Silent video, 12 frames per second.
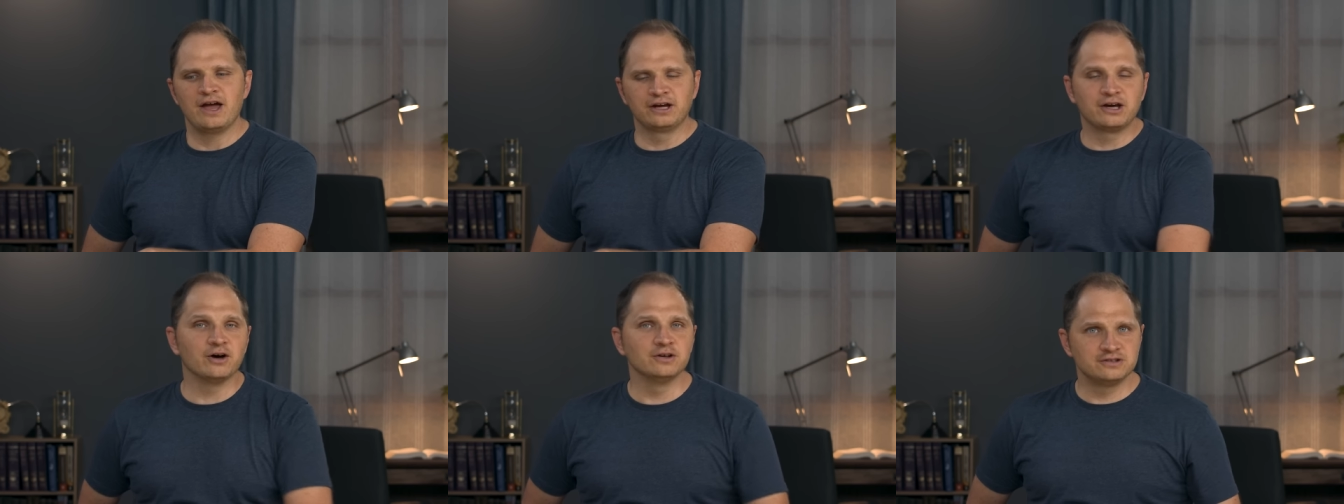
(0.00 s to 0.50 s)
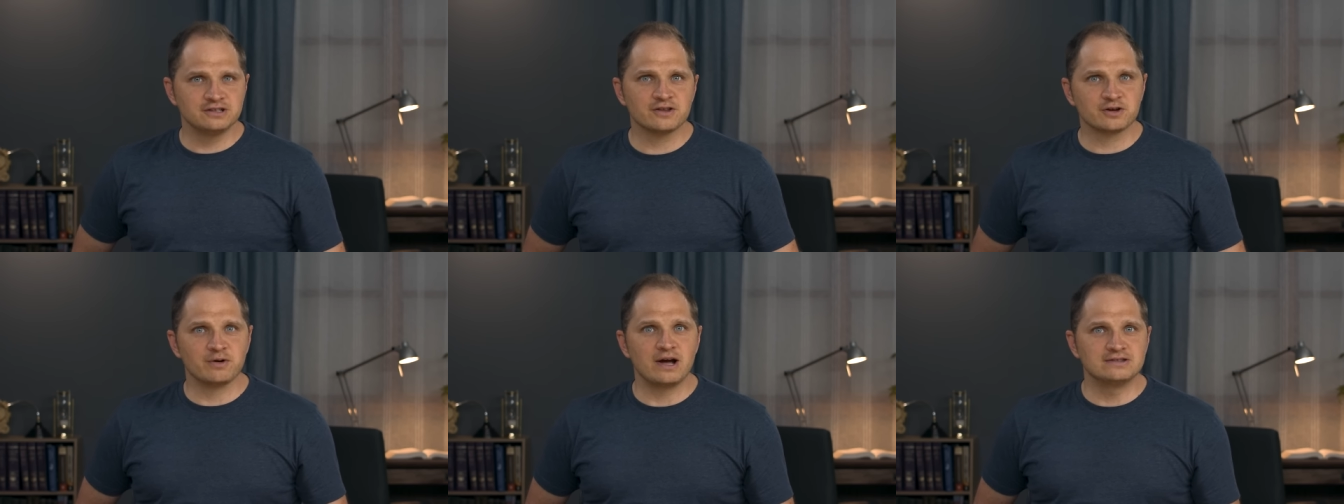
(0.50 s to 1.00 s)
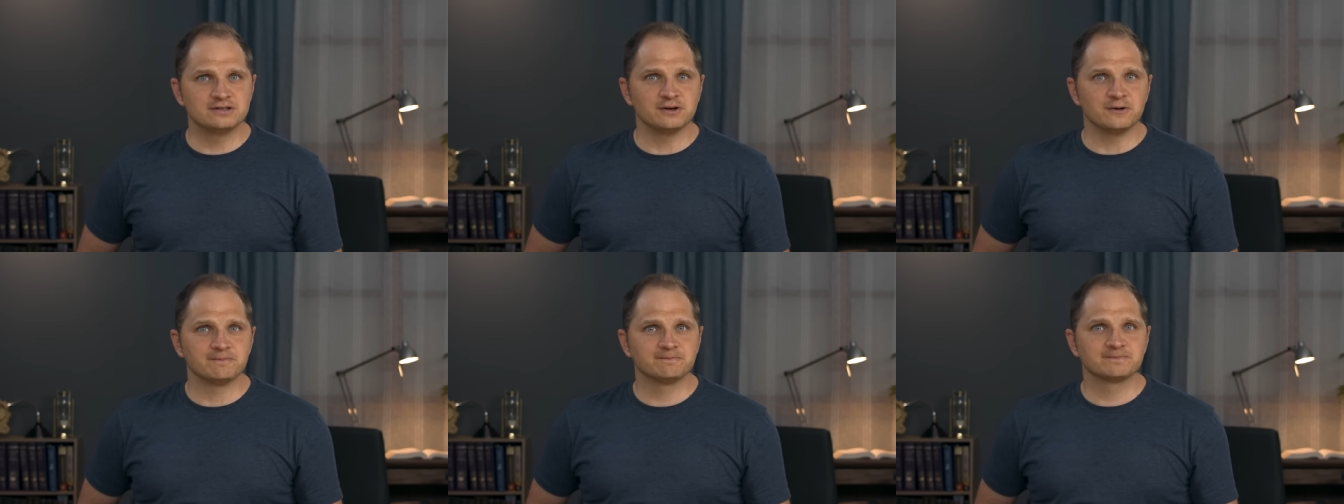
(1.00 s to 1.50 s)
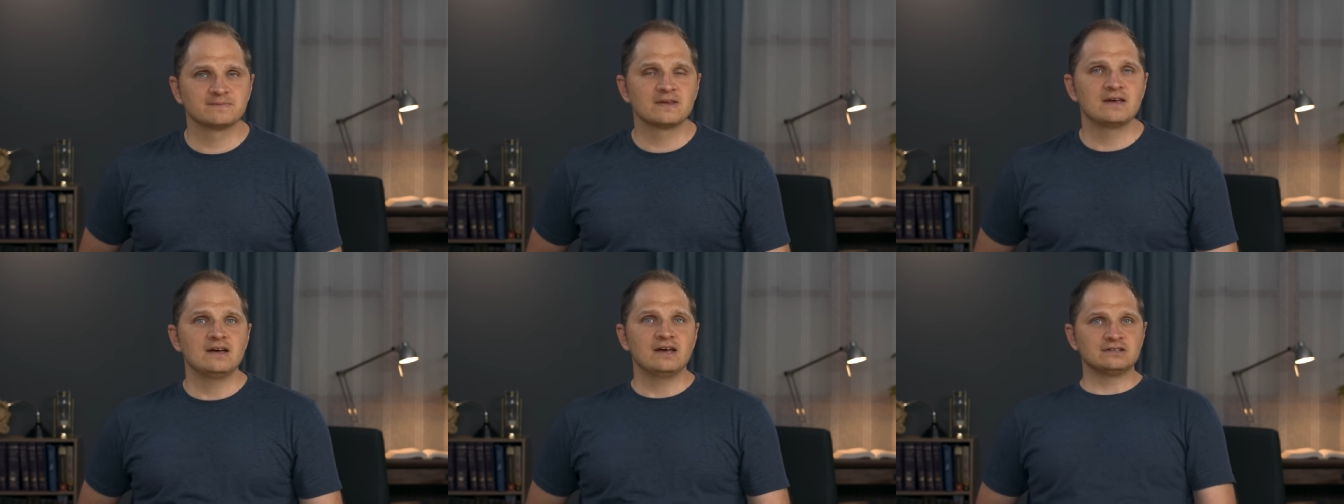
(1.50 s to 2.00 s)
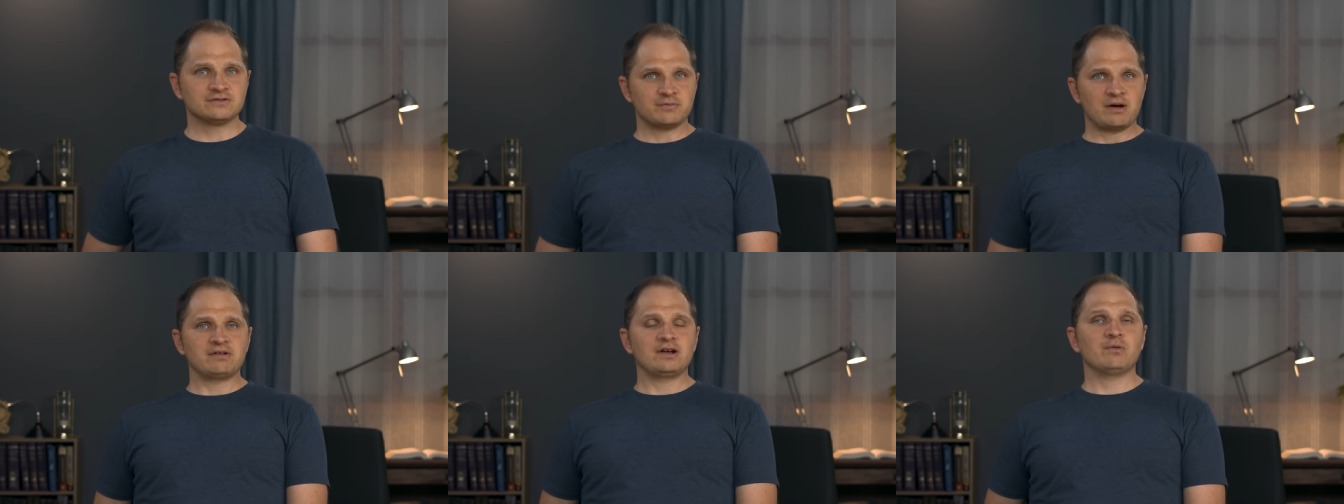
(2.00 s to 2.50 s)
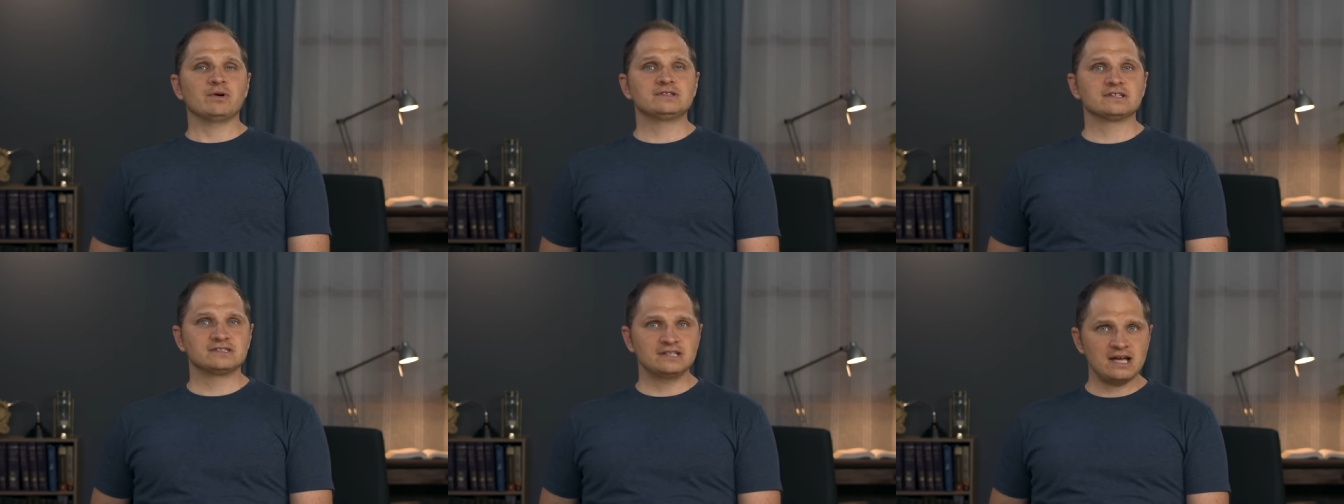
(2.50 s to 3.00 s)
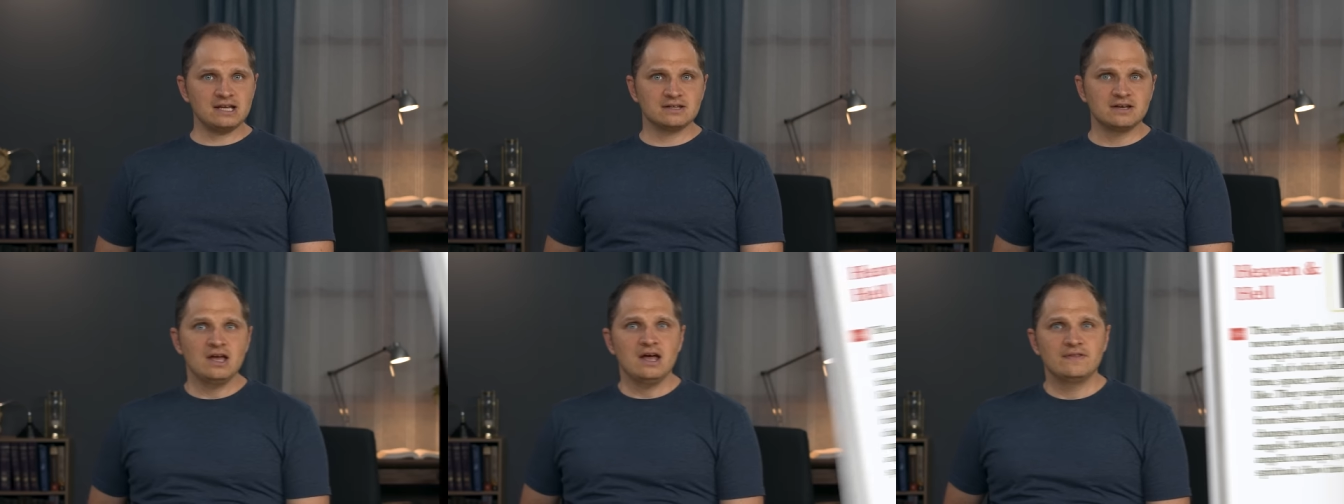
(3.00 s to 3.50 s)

it goes the other way too. This is from Heaven Hell 168.